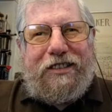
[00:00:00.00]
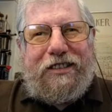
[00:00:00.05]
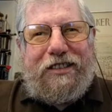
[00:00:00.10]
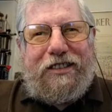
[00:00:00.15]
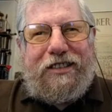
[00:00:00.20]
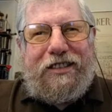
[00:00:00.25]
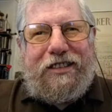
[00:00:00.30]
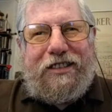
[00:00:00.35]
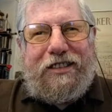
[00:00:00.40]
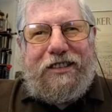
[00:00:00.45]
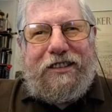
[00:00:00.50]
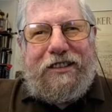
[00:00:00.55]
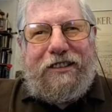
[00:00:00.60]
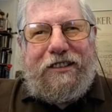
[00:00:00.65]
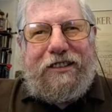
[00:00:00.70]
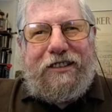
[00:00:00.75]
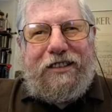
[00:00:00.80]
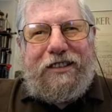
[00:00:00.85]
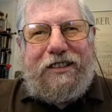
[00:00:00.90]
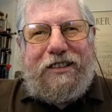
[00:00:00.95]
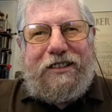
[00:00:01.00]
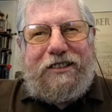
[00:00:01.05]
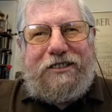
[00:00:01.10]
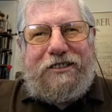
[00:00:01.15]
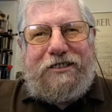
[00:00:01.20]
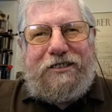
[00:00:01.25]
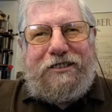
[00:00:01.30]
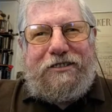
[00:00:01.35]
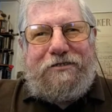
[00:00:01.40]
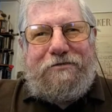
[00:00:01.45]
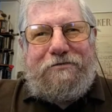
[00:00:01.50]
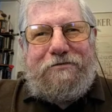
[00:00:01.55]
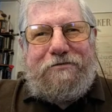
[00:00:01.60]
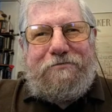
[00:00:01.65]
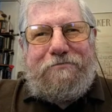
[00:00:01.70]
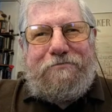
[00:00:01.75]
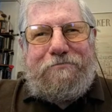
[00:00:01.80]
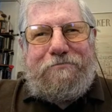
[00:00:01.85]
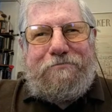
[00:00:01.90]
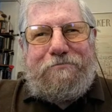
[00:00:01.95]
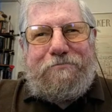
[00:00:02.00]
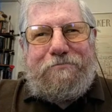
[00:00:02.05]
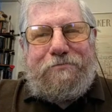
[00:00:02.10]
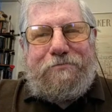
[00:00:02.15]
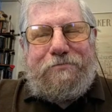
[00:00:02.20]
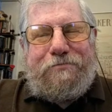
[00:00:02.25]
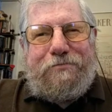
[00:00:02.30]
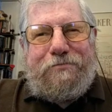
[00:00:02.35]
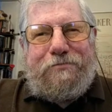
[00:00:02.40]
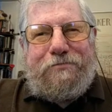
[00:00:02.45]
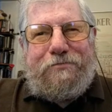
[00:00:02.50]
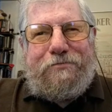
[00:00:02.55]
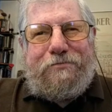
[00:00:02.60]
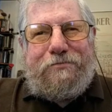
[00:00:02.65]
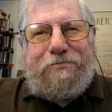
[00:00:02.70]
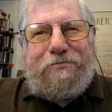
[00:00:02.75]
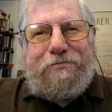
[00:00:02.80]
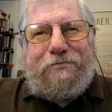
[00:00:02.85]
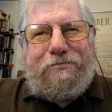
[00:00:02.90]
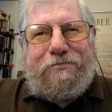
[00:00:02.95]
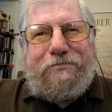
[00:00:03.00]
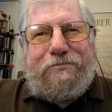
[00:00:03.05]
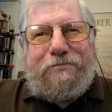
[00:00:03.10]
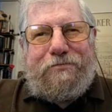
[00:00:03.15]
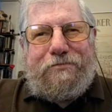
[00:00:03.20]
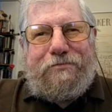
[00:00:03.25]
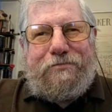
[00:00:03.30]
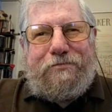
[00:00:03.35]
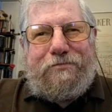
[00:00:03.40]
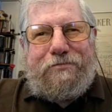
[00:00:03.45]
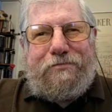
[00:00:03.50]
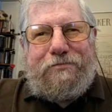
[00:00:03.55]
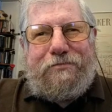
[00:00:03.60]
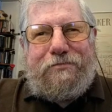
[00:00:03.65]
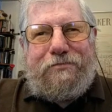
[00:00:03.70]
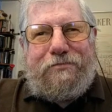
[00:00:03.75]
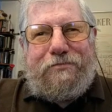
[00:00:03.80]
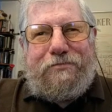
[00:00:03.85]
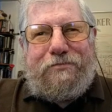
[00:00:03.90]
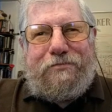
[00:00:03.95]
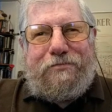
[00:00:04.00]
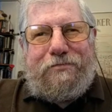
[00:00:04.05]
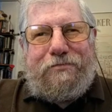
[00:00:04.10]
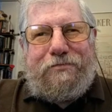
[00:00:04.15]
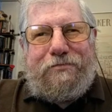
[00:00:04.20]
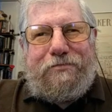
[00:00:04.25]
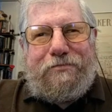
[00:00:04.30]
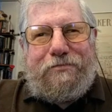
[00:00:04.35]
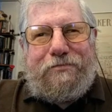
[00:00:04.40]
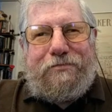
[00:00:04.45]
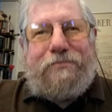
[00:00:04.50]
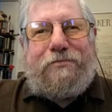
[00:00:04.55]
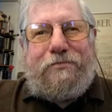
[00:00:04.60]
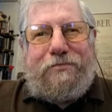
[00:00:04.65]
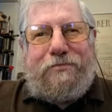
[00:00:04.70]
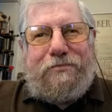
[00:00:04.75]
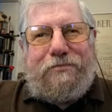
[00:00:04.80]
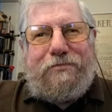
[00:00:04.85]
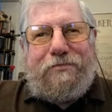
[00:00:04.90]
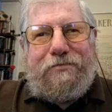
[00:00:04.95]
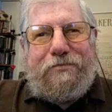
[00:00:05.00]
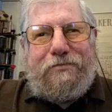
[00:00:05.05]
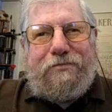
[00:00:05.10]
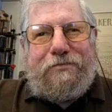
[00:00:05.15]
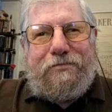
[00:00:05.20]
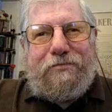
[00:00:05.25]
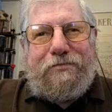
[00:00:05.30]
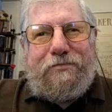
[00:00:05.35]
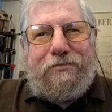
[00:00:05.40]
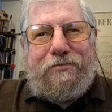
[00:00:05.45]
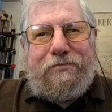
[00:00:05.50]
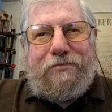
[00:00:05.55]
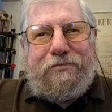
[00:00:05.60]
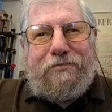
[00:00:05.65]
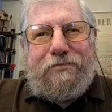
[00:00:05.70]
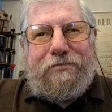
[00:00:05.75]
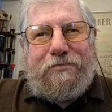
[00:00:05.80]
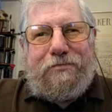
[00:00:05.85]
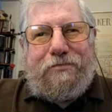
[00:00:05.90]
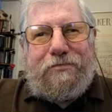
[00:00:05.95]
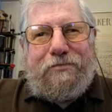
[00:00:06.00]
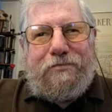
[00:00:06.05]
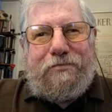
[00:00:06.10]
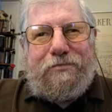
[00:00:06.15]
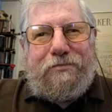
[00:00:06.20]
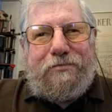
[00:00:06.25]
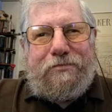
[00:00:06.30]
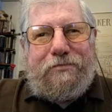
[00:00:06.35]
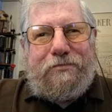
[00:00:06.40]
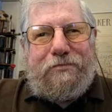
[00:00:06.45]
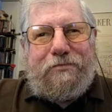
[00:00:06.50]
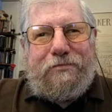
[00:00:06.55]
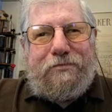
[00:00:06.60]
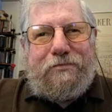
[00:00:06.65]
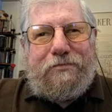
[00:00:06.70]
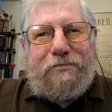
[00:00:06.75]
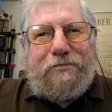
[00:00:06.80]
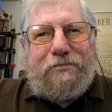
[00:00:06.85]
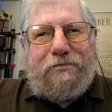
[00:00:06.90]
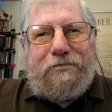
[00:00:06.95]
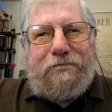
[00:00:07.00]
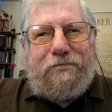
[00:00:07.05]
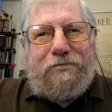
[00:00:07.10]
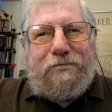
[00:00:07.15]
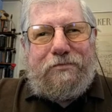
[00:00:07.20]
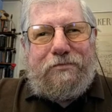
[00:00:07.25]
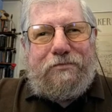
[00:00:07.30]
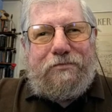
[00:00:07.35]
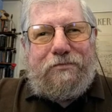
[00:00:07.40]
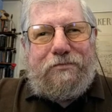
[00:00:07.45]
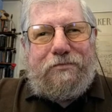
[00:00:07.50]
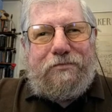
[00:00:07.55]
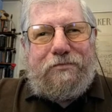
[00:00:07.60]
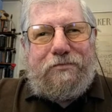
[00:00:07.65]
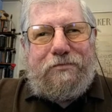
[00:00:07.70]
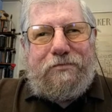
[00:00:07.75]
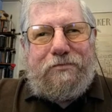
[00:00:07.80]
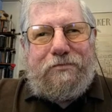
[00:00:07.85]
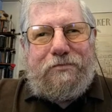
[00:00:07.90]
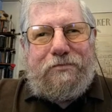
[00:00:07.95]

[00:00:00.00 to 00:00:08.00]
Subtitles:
The person shown says nothing.